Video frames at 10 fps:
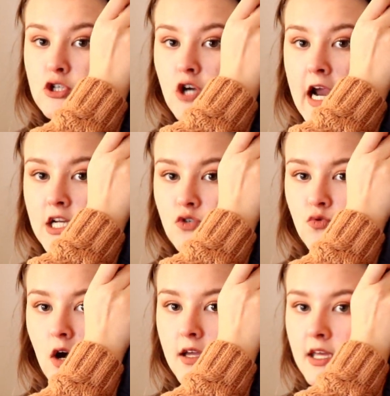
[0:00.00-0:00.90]
try to
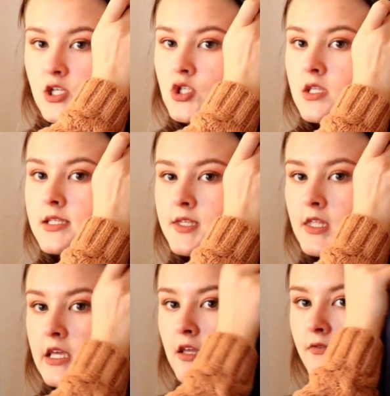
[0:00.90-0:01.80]
not catch the
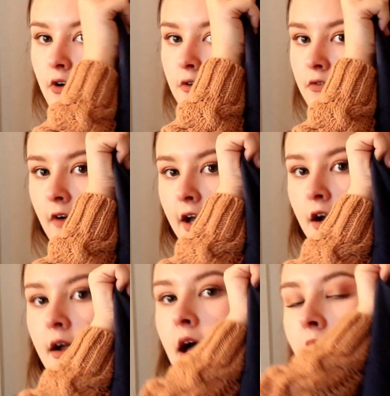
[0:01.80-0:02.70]
sleeve on
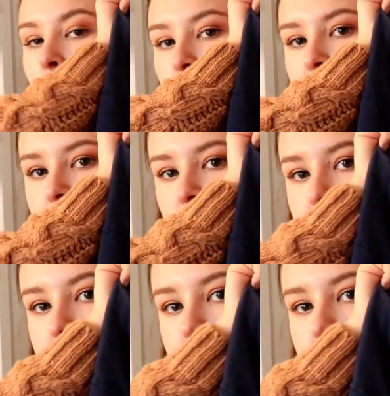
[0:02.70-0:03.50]
fire. But it just